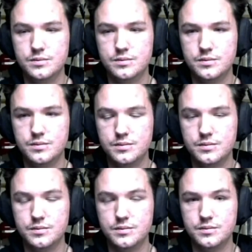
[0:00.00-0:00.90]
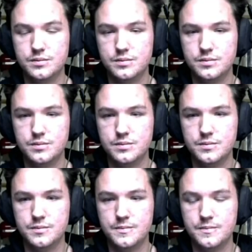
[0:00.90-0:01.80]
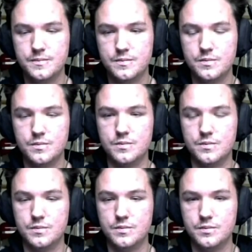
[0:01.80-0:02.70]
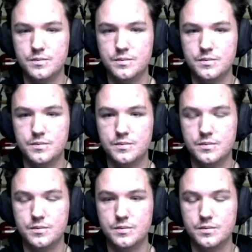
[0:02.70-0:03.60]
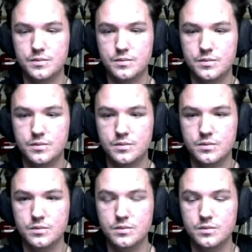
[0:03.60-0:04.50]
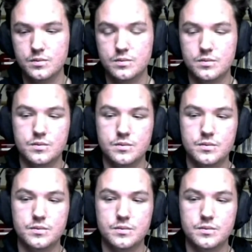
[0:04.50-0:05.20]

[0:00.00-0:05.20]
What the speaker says: [no speech]